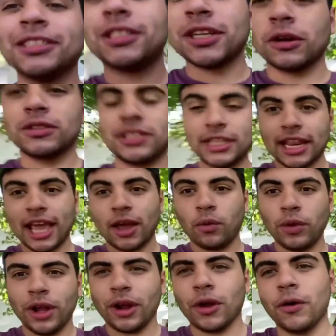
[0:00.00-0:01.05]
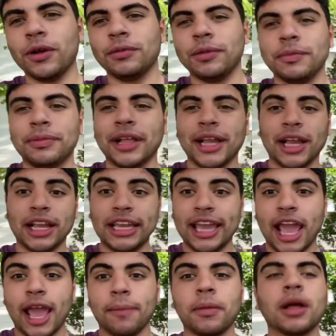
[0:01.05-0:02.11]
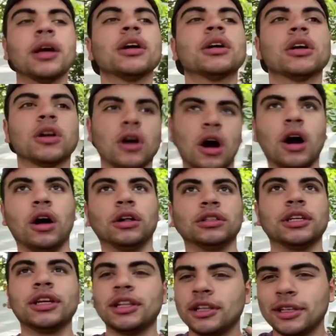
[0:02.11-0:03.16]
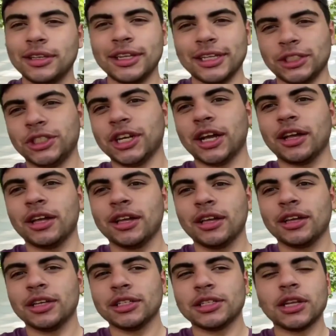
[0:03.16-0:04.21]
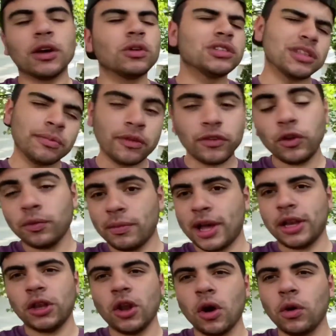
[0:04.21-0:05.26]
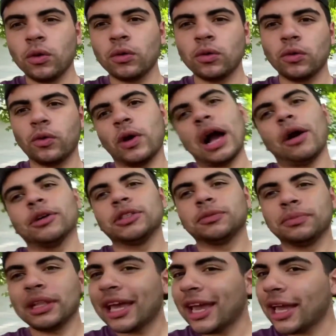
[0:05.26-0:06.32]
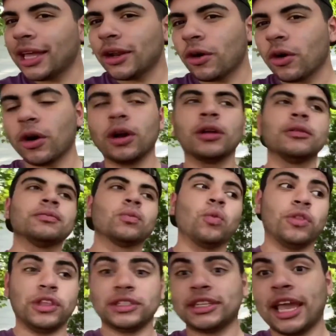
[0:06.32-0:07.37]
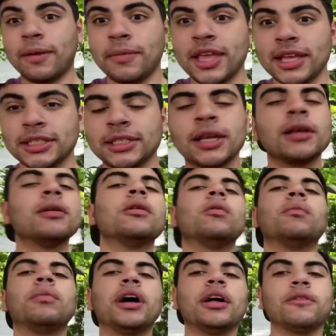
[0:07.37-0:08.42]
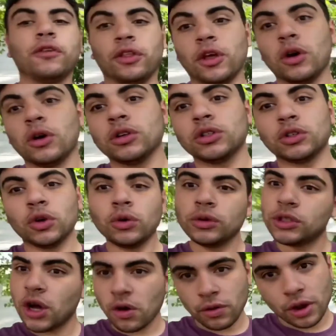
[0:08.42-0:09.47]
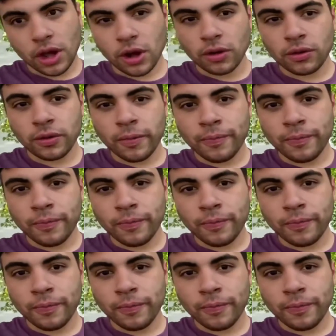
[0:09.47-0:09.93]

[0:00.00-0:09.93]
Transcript: so today we are going to be playing a game called Ninja. So some of you might know how it's played or what this game is, but for those who don't know,